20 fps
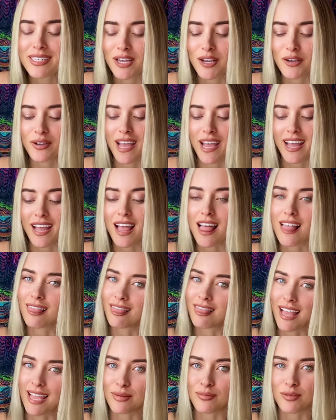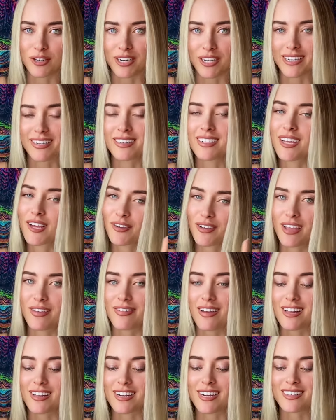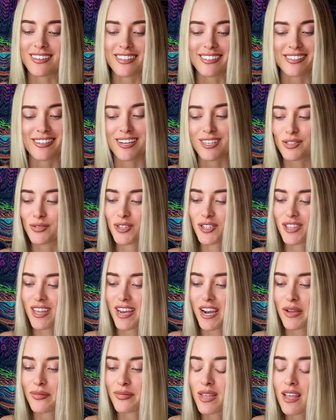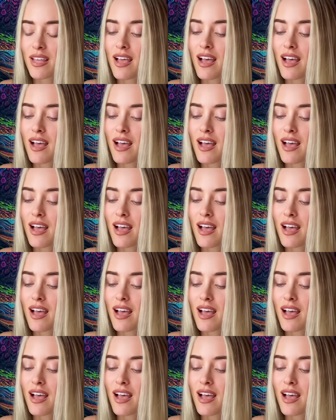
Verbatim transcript: Okay, lime green. Okay, Valerie, let's not switch that up.